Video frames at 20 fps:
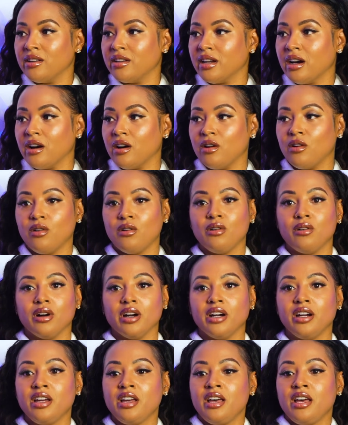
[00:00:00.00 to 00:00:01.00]

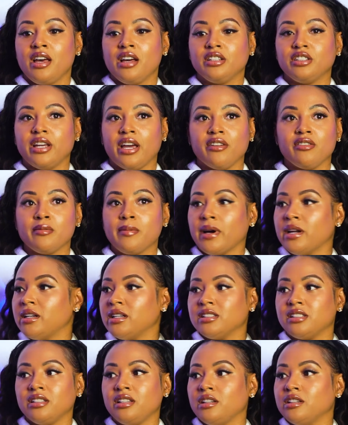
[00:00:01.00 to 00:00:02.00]
or everybody
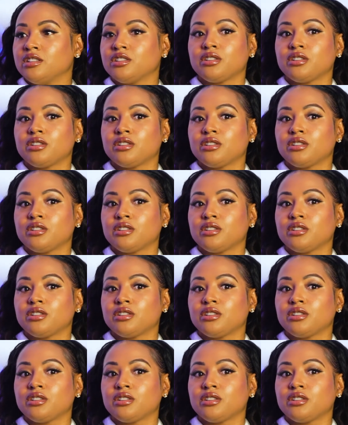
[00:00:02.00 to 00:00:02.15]
doesn't need a